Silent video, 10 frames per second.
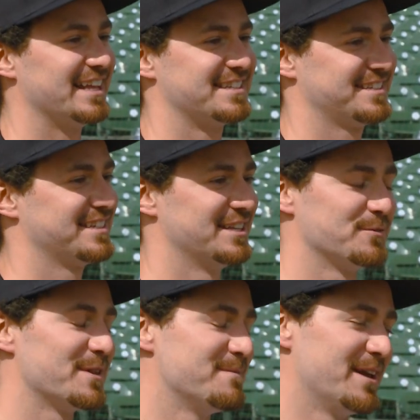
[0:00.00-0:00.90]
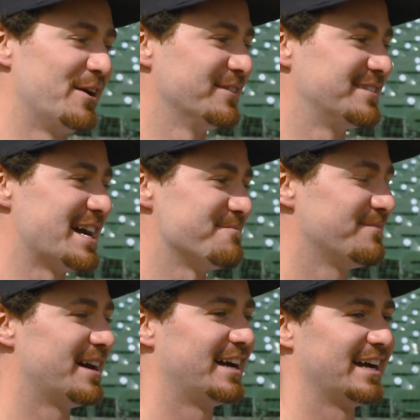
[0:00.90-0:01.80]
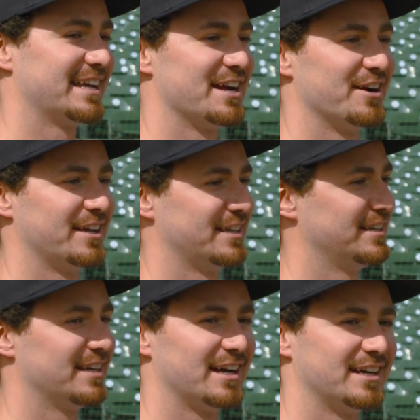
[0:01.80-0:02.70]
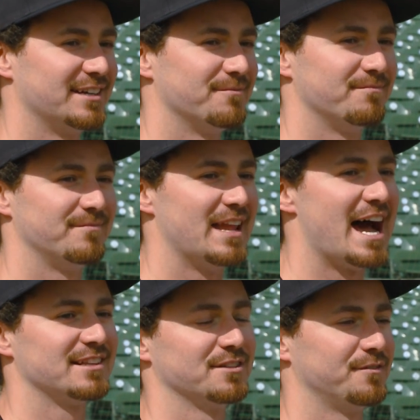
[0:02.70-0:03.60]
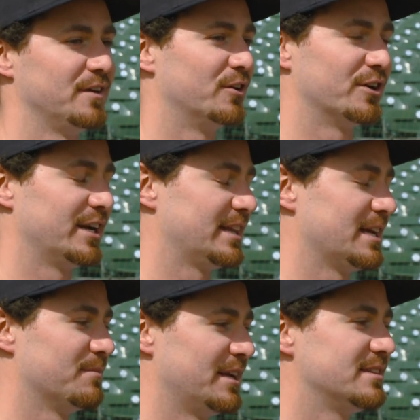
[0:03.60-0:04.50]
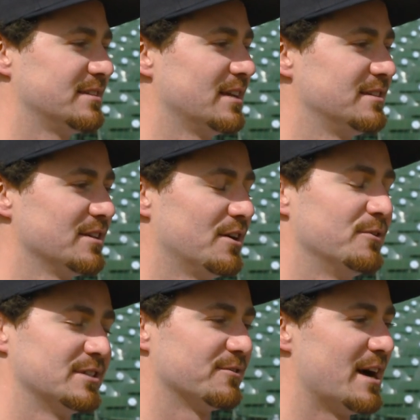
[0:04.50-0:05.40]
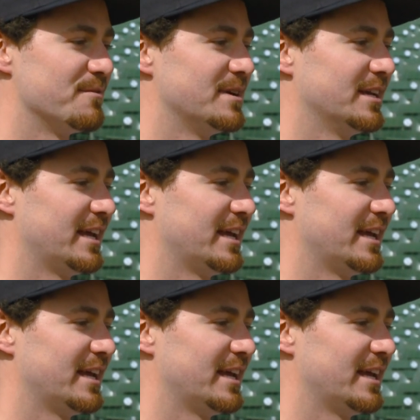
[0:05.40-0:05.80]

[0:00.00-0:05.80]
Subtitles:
It's with me all the time. I carry it, not to the field or anything, but it's always around me.